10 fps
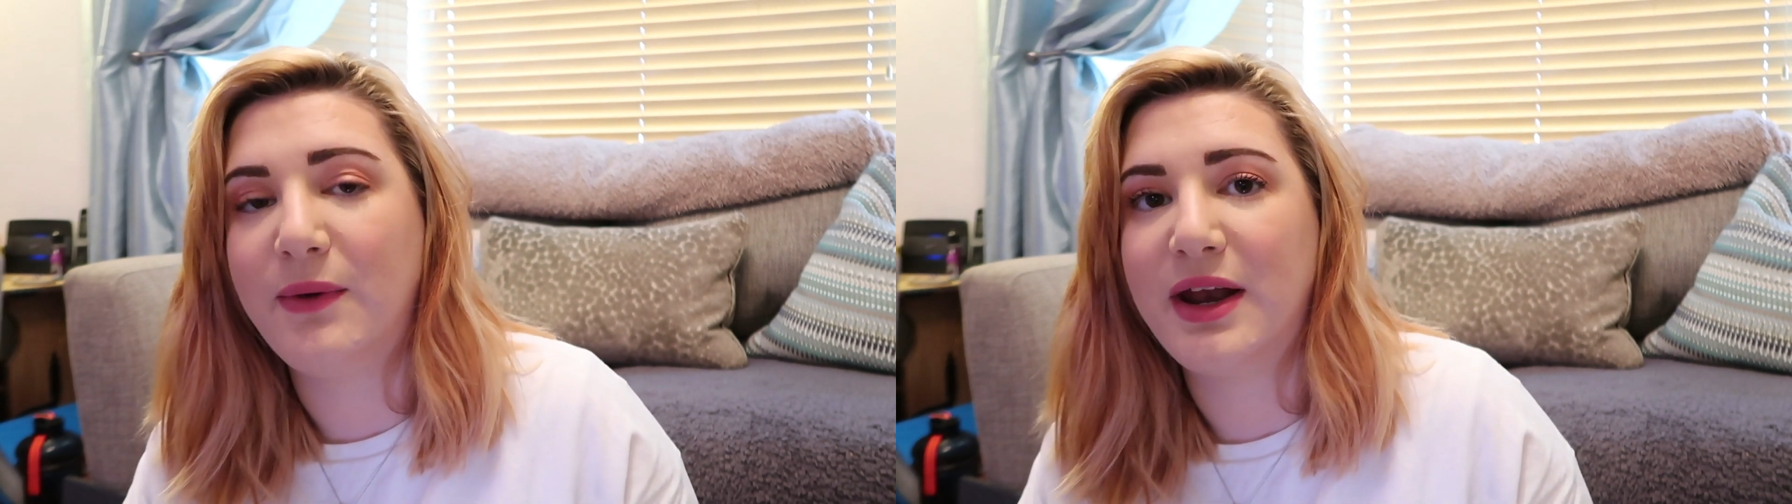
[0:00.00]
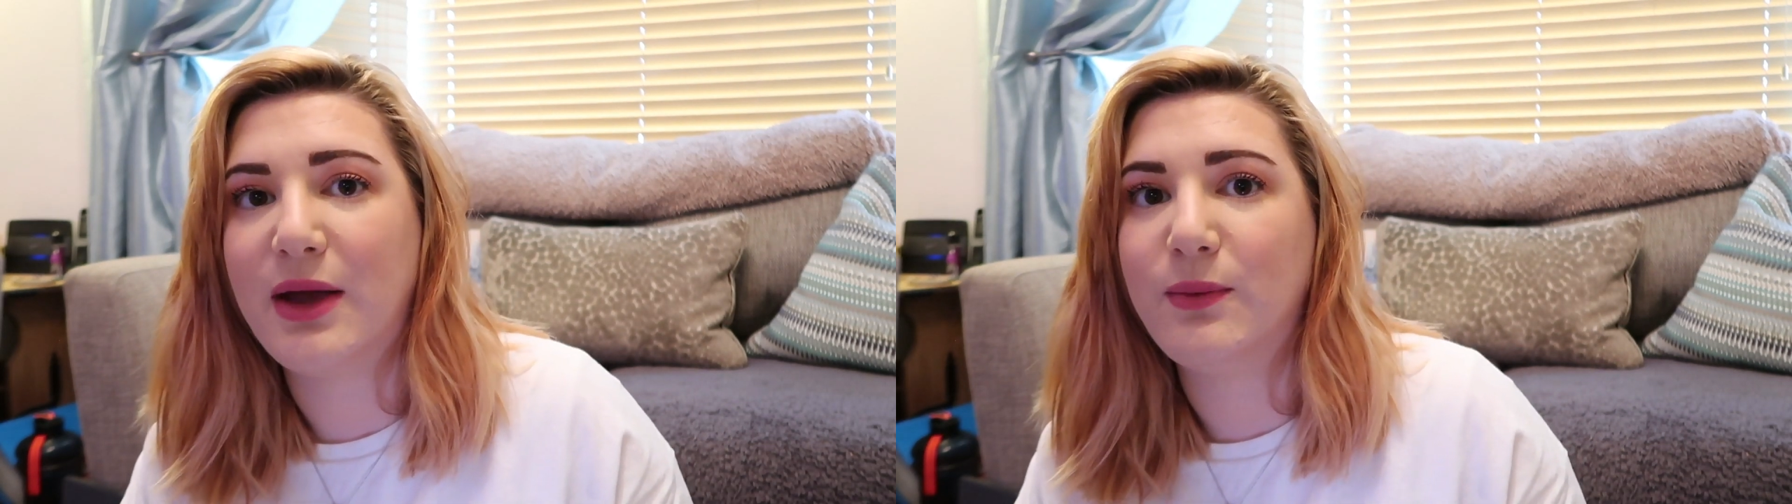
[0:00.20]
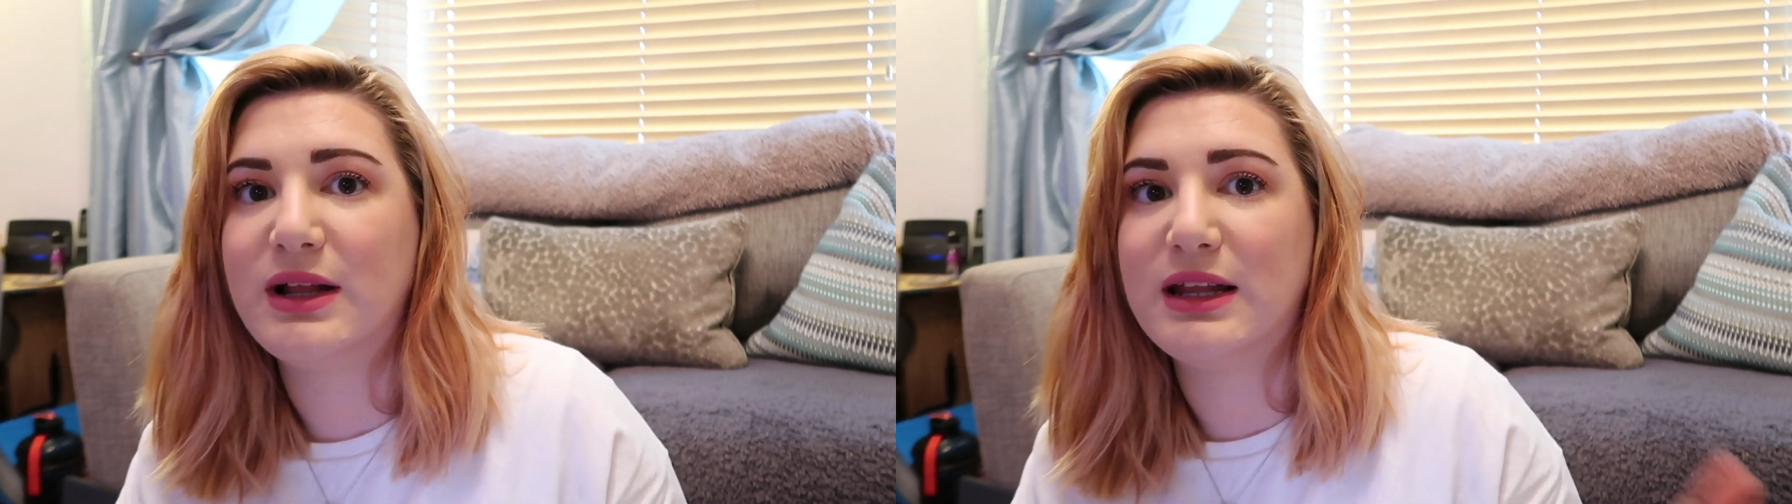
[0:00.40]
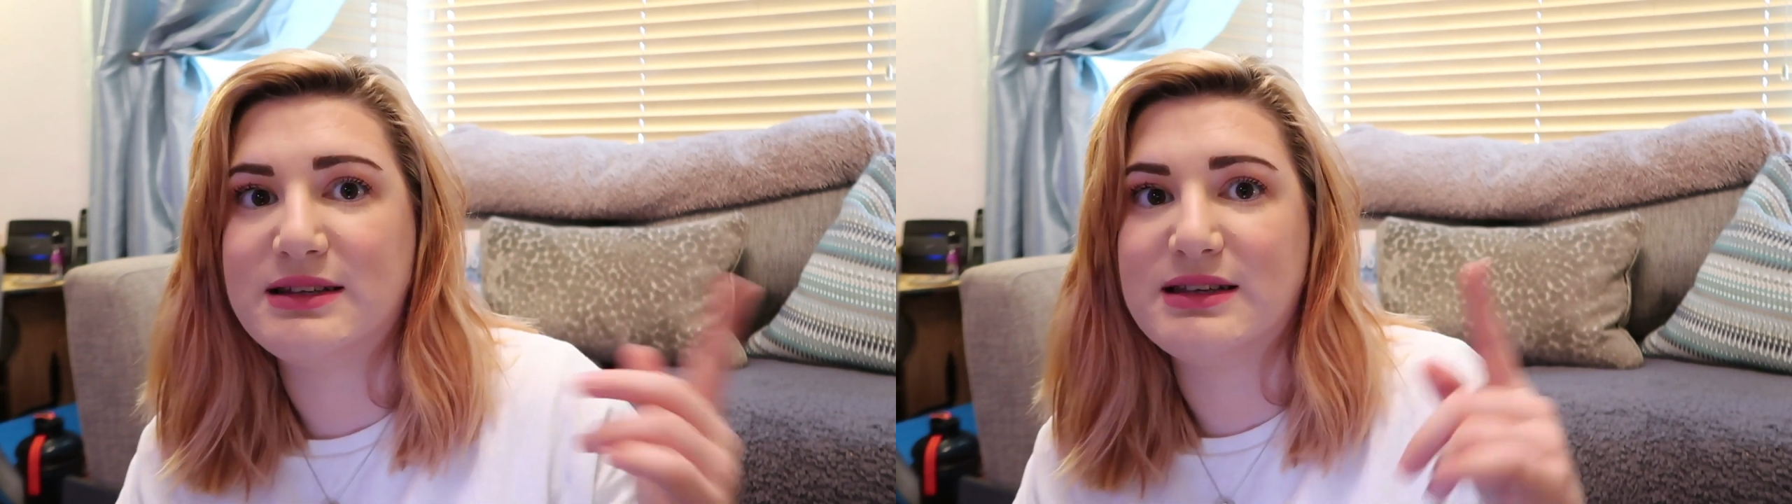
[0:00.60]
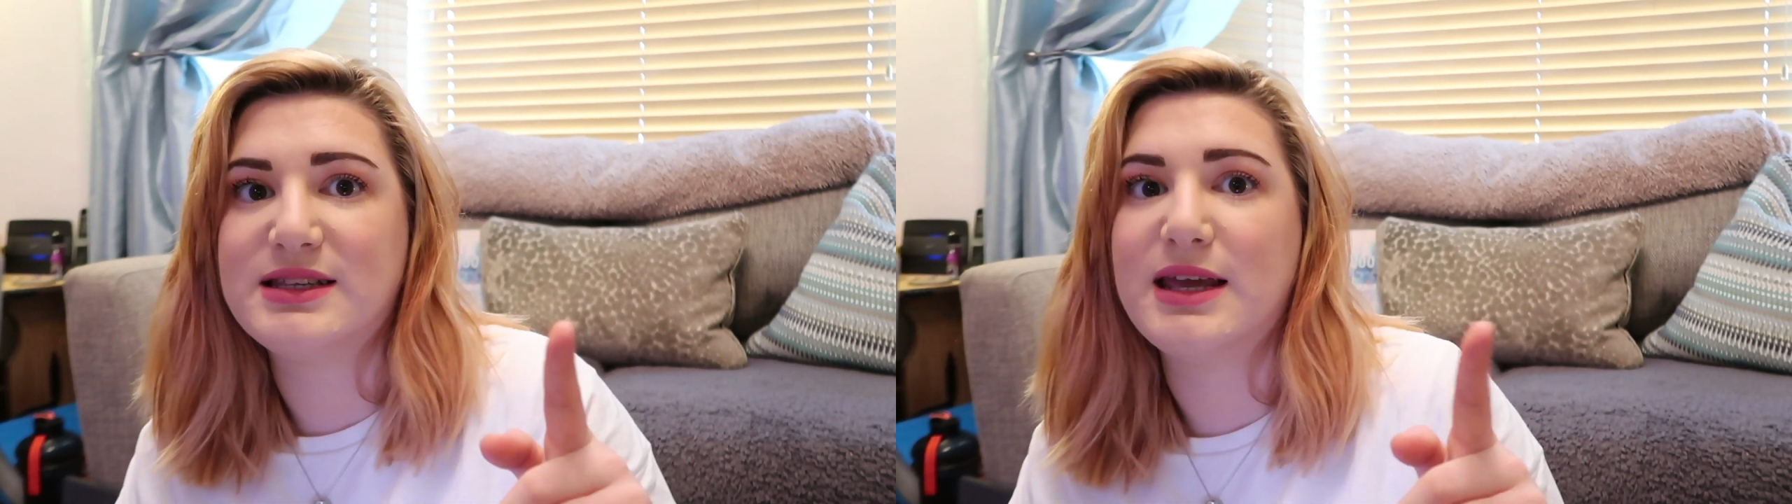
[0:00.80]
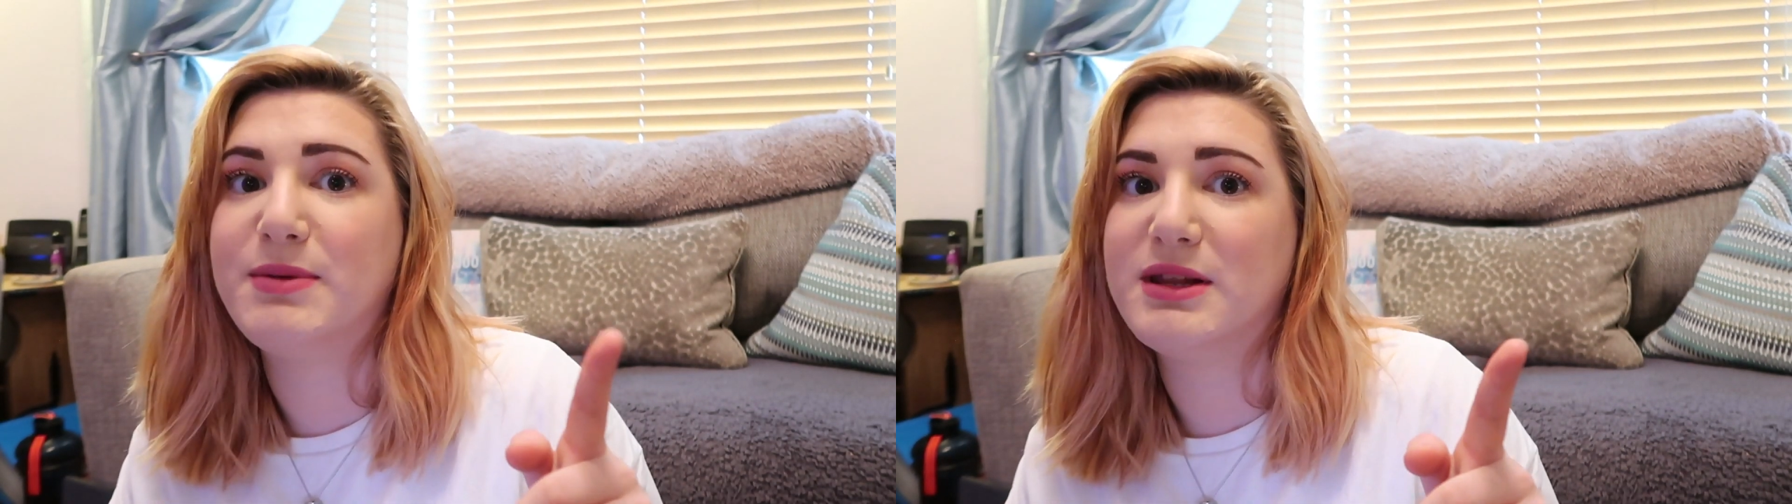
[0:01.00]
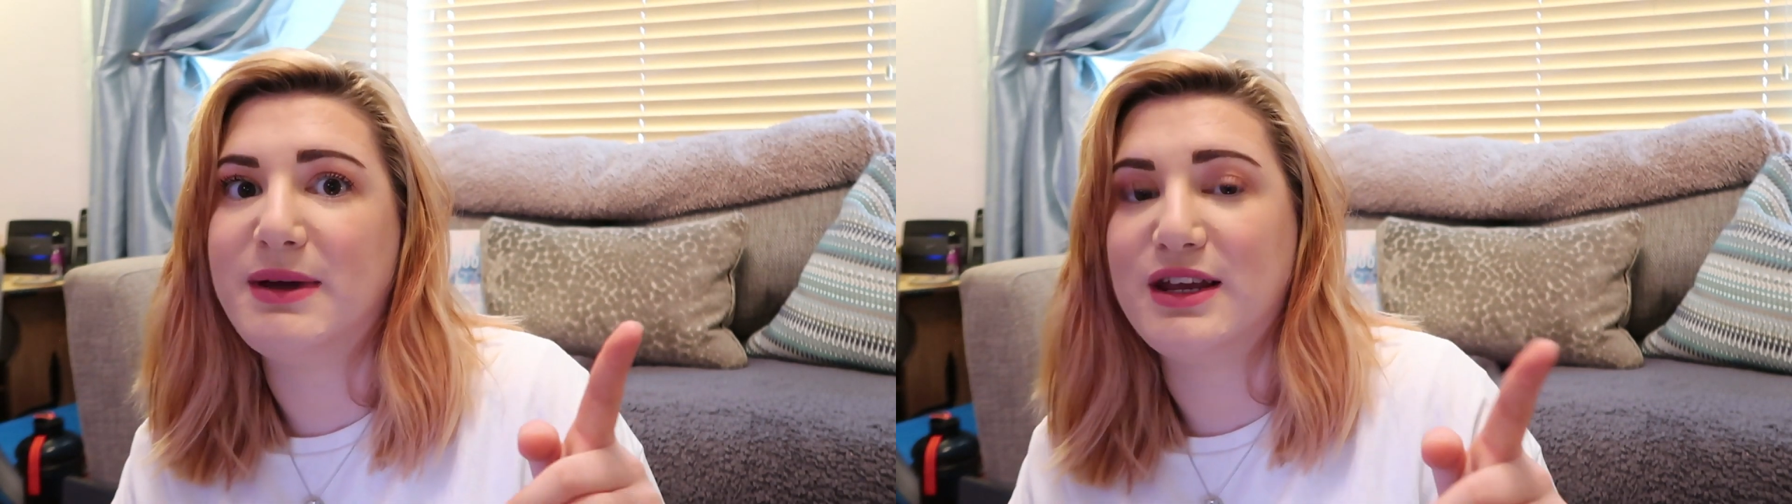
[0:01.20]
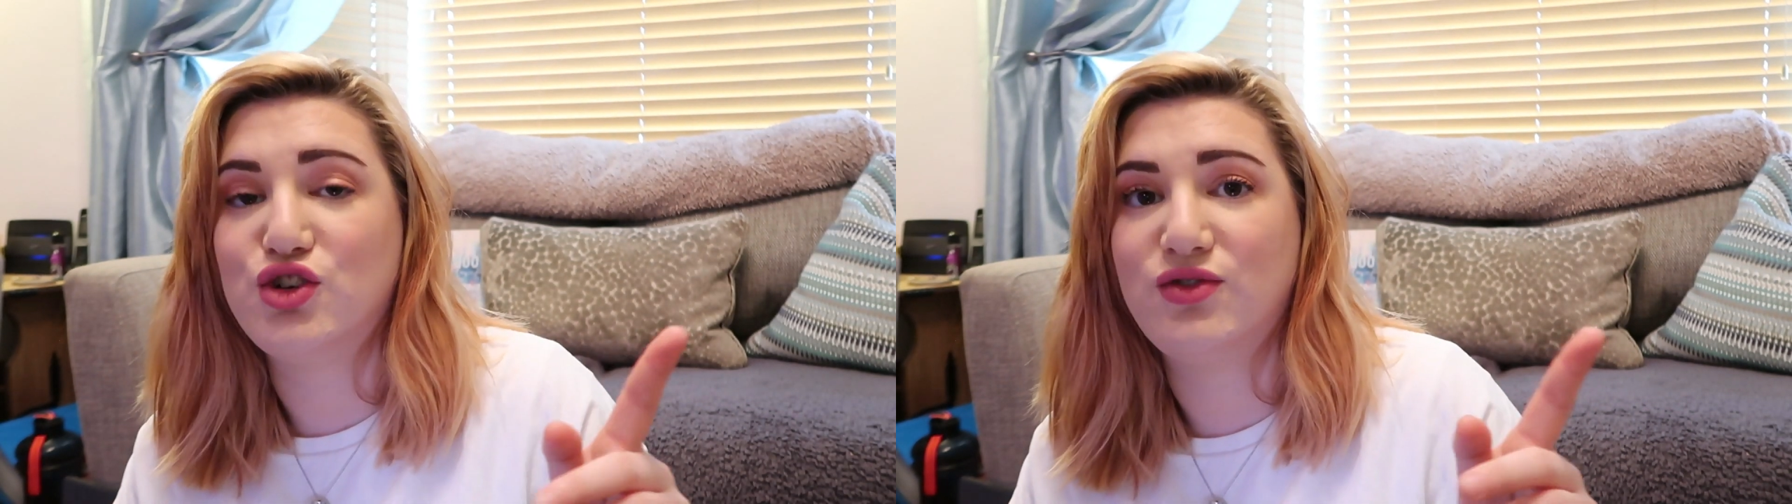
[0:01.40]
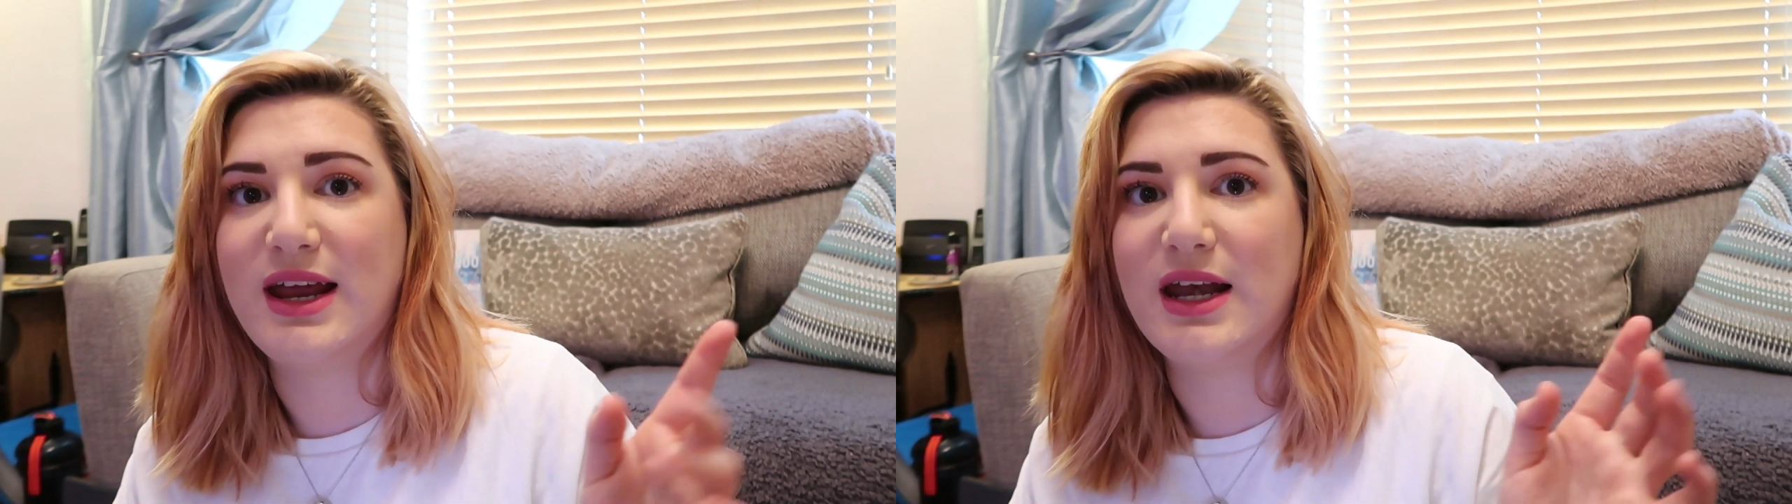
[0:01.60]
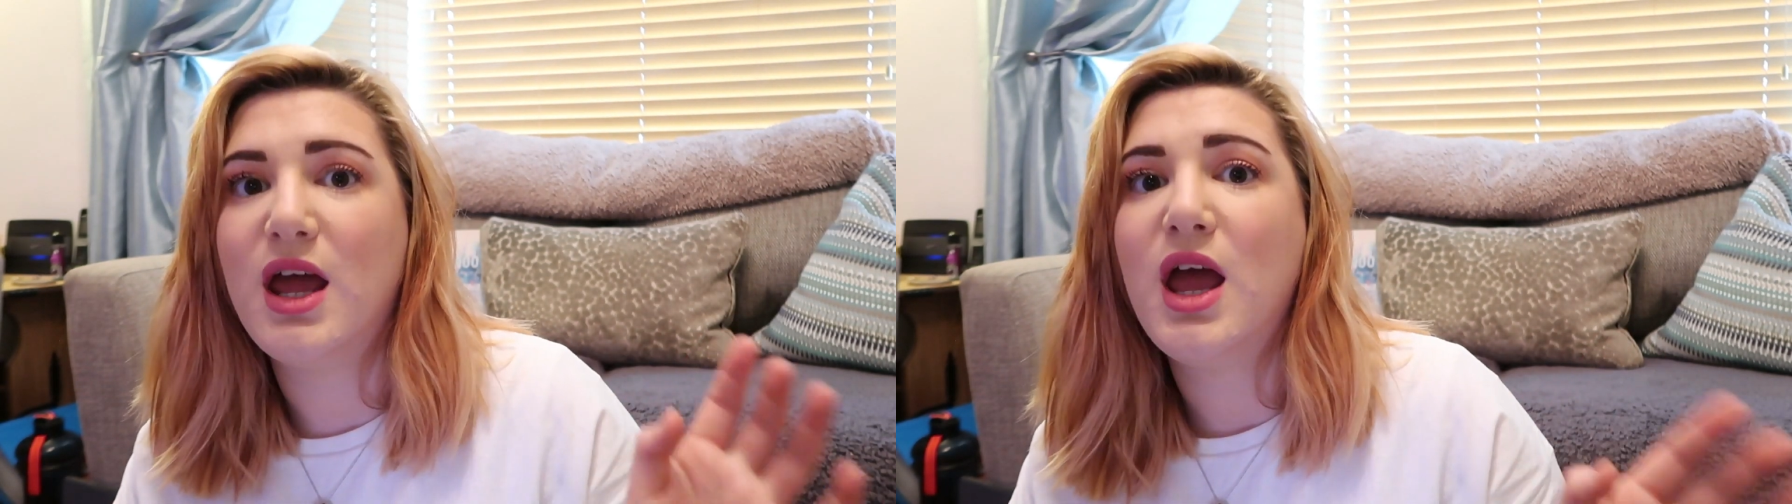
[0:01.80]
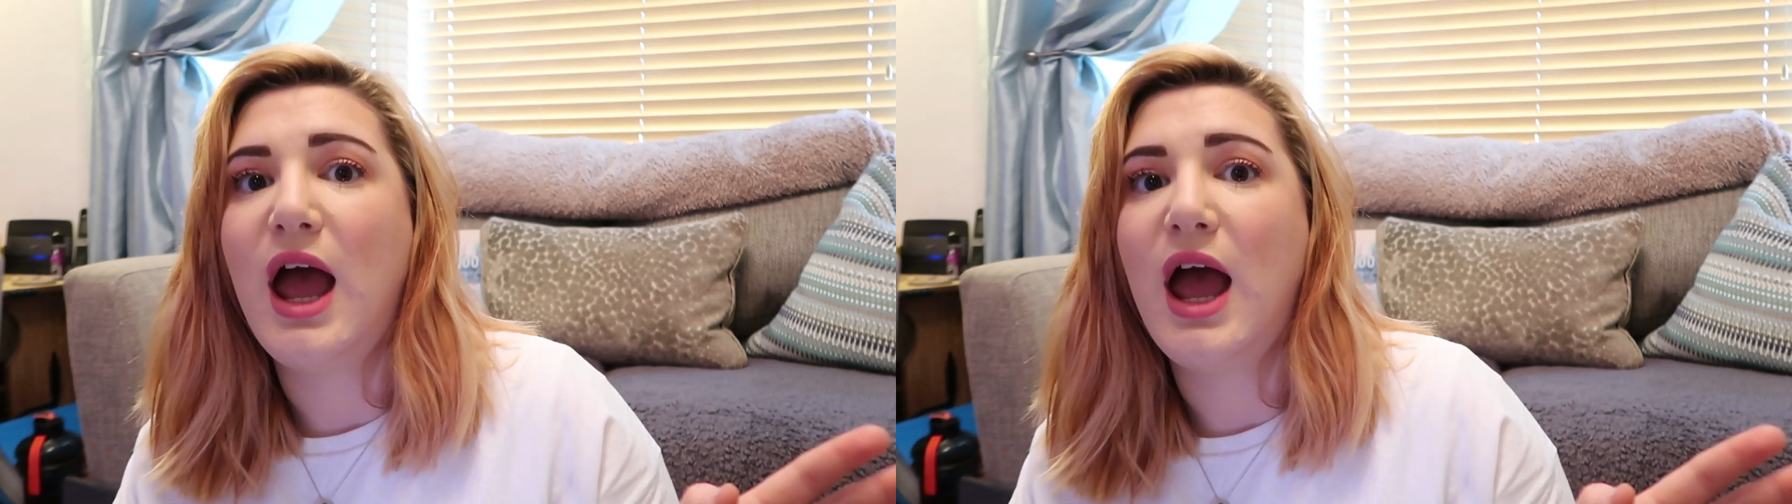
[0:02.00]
and I will, as I say, put the picture in,